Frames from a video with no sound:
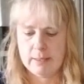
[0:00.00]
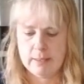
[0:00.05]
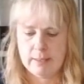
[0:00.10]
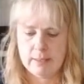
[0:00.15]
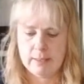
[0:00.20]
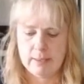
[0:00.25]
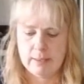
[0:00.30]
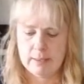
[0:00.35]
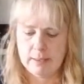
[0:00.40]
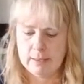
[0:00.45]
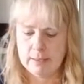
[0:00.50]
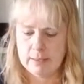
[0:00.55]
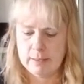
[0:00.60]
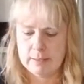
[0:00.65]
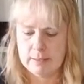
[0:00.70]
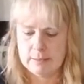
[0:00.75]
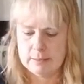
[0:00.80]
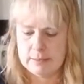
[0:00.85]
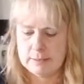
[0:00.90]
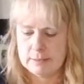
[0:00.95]

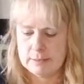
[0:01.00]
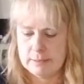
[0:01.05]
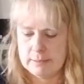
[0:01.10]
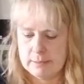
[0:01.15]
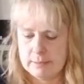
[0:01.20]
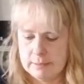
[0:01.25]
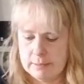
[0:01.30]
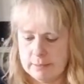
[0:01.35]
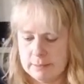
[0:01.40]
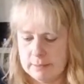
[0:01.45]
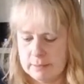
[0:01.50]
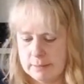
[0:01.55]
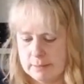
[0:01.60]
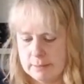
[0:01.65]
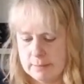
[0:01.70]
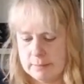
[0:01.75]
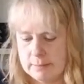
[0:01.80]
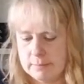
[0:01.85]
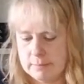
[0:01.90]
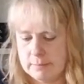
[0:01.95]
And
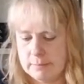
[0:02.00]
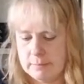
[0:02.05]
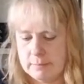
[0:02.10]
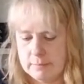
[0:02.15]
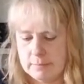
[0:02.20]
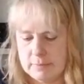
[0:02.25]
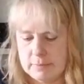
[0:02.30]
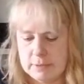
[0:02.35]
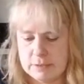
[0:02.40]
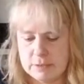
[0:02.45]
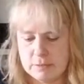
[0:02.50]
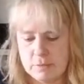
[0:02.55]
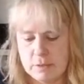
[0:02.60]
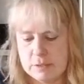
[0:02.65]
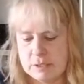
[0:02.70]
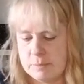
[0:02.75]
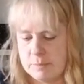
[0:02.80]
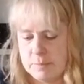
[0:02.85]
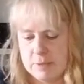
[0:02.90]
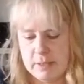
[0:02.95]
this
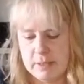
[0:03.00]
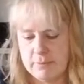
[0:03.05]
recipe,